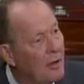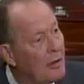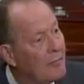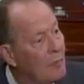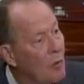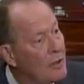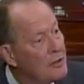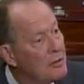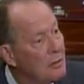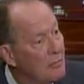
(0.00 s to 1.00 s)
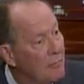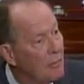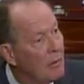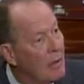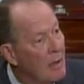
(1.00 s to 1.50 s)
there from Washington
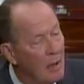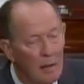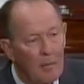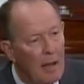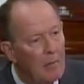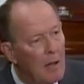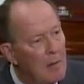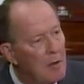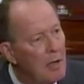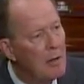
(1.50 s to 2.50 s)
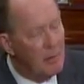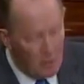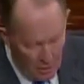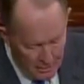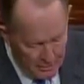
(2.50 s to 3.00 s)
for, uh, I, I'm here
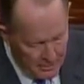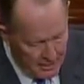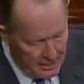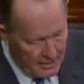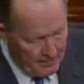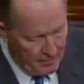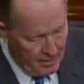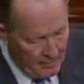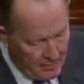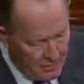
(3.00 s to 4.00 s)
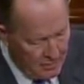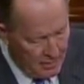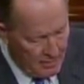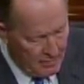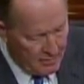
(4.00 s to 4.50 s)
because the, uh, the,
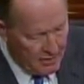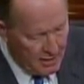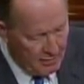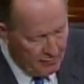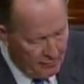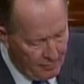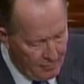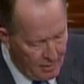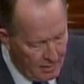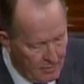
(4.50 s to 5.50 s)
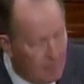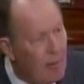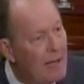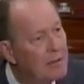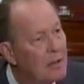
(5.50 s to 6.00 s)
uh, the senator from uh,
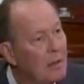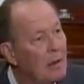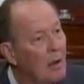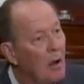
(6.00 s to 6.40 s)
Nebraska